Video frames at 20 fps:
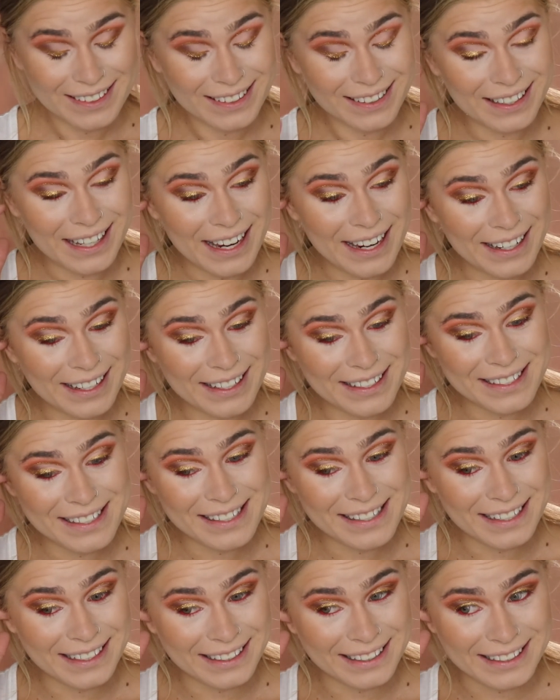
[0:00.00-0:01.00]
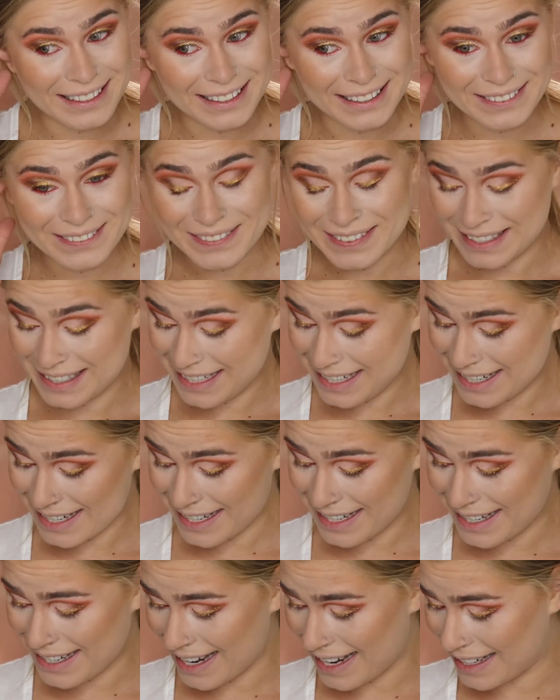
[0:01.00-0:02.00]
light concealer and
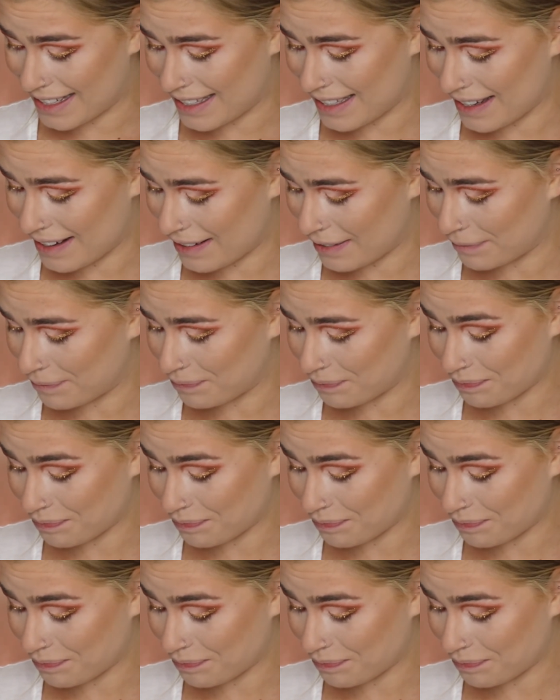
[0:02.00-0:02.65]
foundation shade. So